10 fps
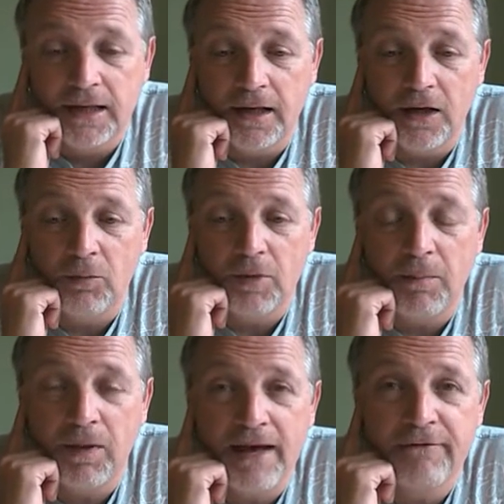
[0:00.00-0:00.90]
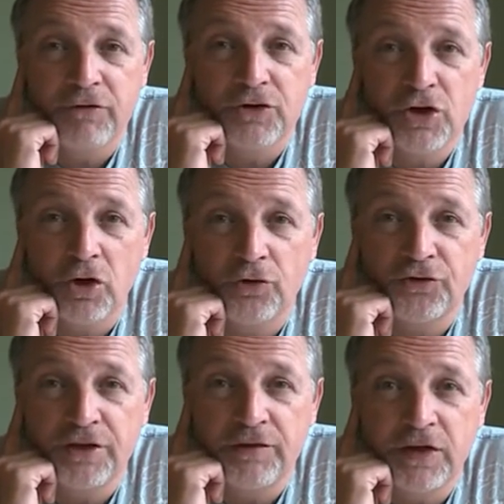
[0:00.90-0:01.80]
Applying for a shotgun
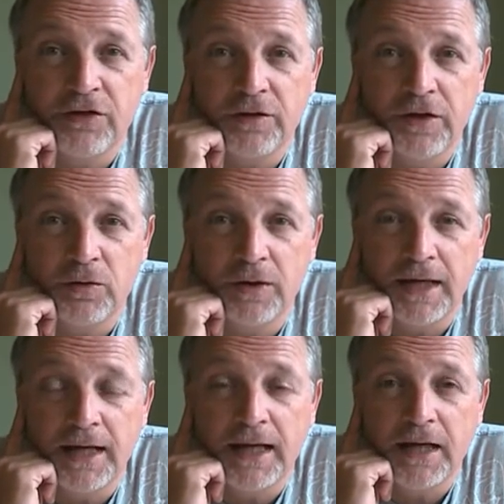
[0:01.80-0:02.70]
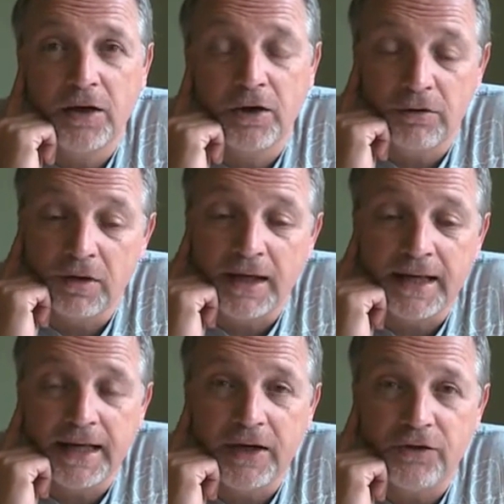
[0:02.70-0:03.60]
certificate in the UK
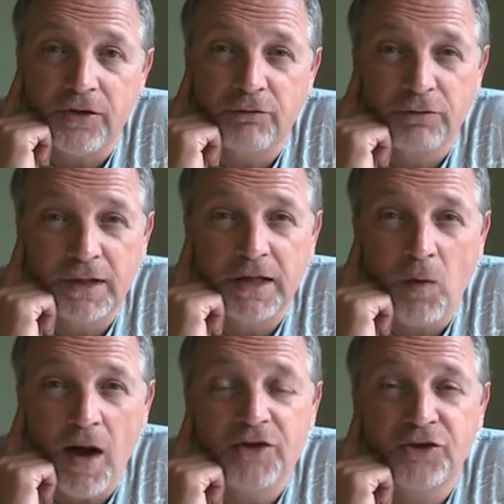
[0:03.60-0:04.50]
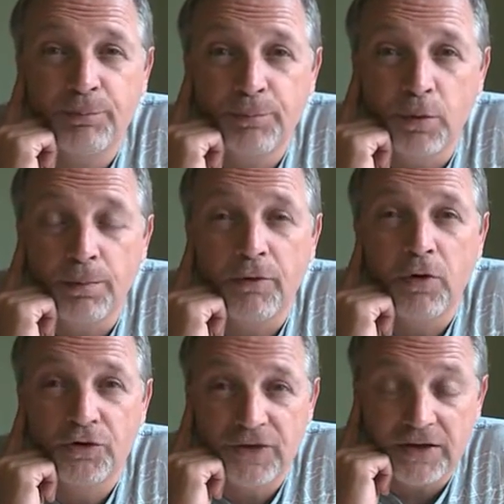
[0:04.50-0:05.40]
currently is really quite a simple
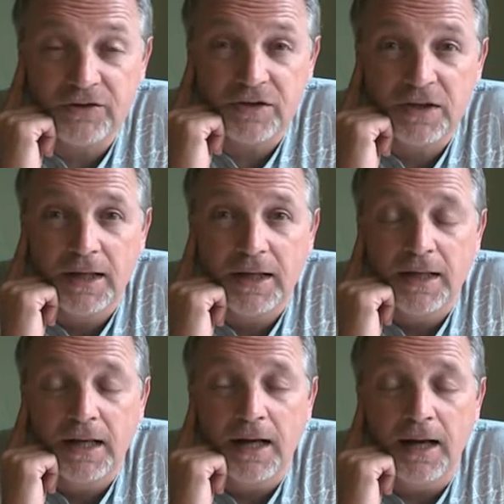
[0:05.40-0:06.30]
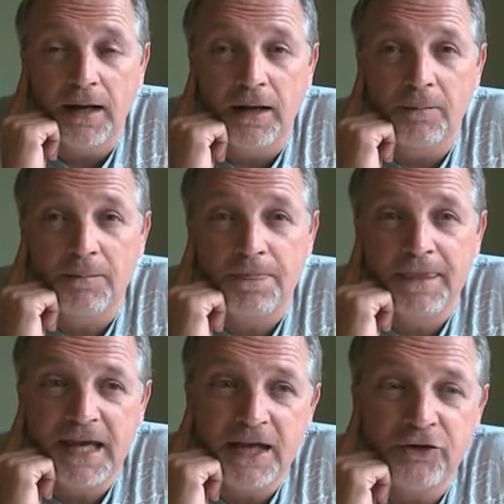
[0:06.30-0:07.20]
process. Yeah,
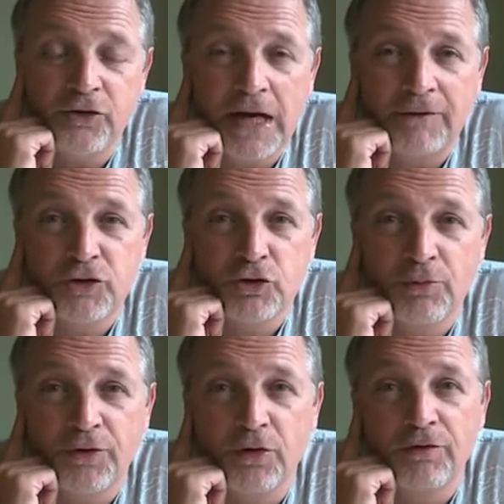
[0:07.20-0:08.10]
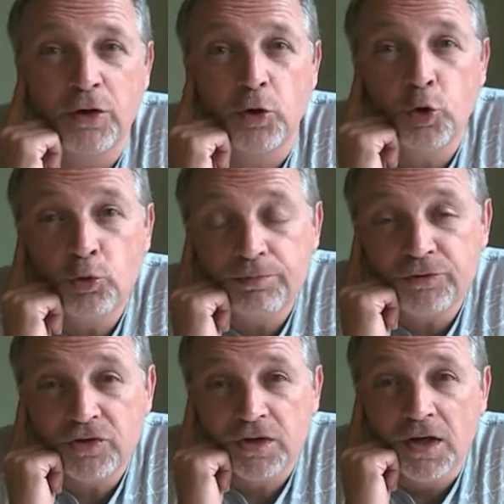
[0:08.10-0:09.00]
you do have to jump through a few
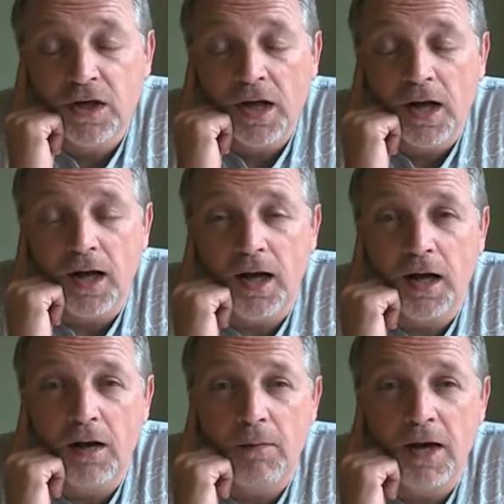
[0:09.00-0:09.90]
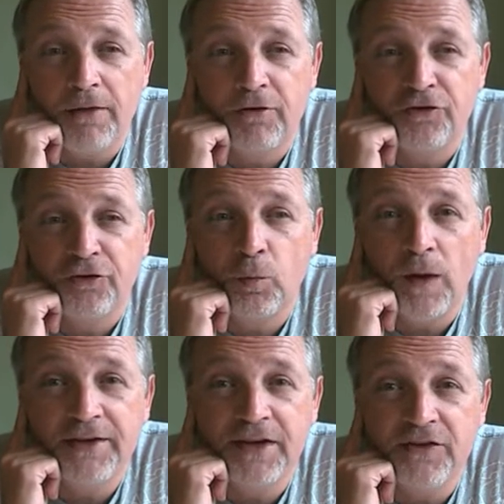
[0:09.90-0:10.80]
hoops. And there is some
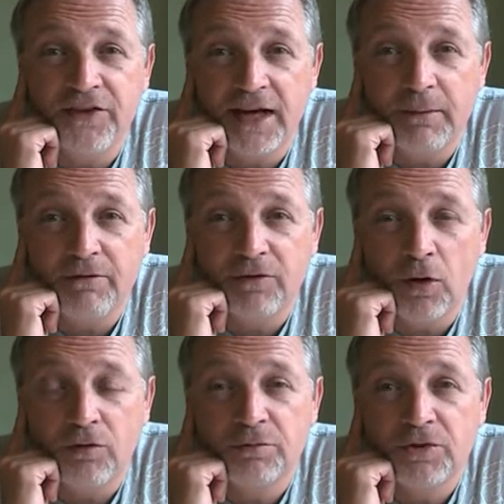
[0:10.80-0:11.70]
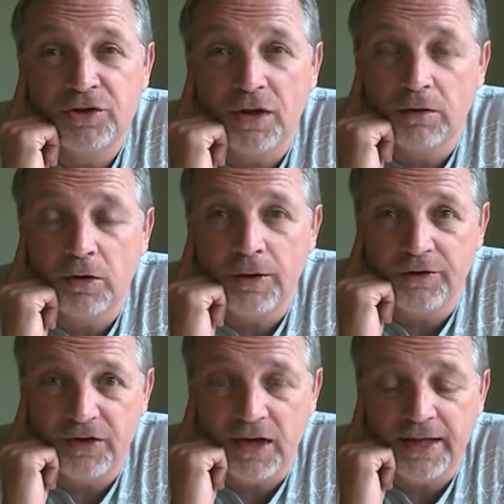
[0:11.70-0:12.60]
waiting time involved, which I'll go
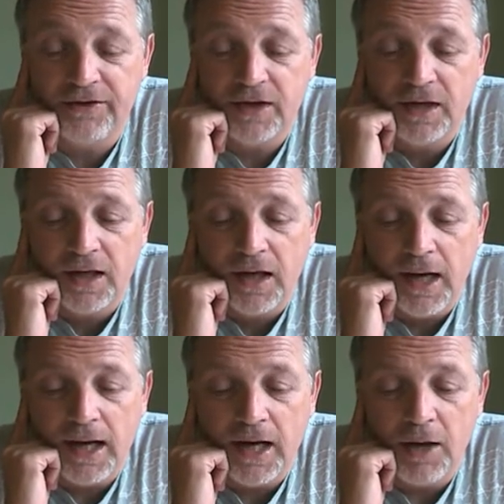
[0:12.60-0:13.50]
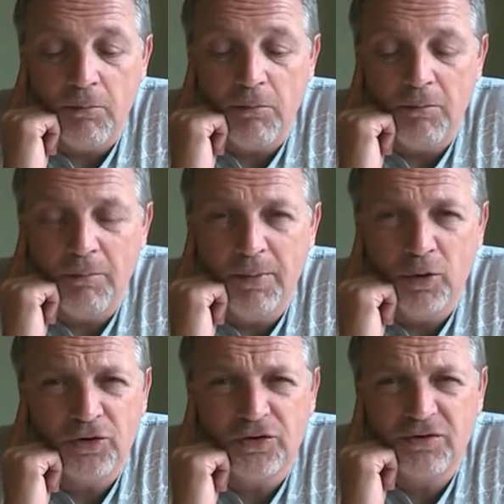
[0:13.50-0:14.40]
into later,
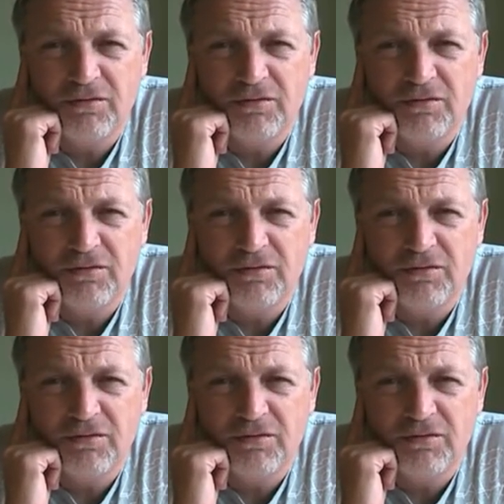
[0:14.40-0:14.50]
but